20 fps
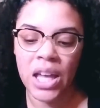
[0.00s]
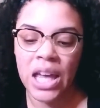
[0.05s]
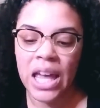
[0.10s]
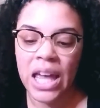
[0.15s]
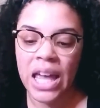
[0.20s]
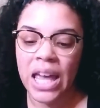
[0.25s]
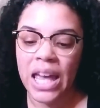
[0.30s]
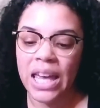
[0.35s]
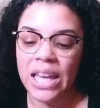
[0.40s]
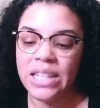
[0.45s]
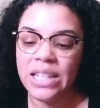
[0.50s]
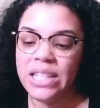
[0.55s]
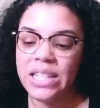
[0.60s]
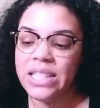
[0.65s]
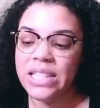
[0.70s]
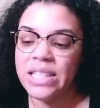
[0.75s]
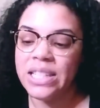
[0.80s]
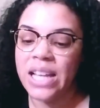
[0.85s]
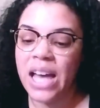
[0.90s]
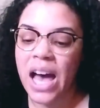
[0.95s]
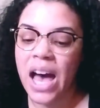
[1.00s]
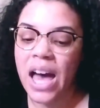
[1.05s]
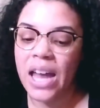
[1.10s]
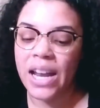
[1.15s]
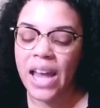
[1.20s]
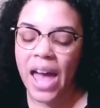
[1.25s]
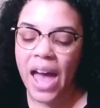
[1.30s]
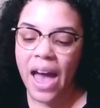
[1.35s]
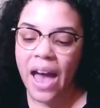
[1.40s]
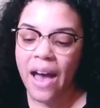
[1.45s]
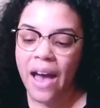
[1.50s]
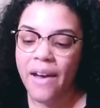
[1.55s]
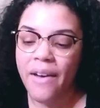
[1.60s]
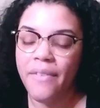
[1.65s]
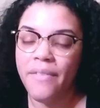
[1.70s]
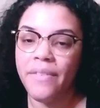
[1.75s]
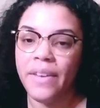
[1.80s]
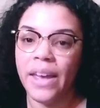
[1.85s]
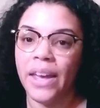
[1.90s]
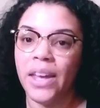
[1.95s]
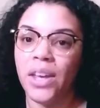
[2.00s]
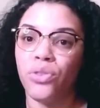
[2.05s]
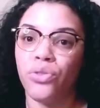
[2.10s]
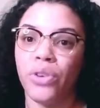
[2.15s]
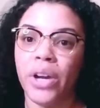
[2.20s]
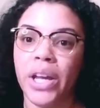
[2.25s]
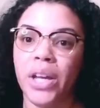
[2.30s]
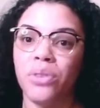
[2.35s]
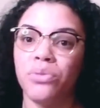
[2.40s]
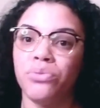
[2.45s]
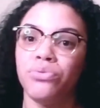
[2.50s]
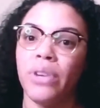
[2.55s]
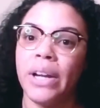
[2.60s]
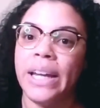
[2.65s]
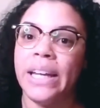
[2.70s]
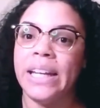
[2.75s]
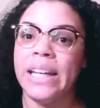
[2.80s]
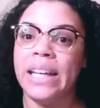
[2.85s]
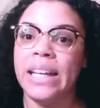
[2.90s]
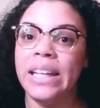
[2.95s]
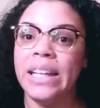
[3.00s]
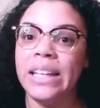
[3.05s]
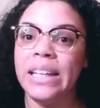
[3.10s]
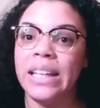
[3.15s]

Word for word: It does not have a great rating.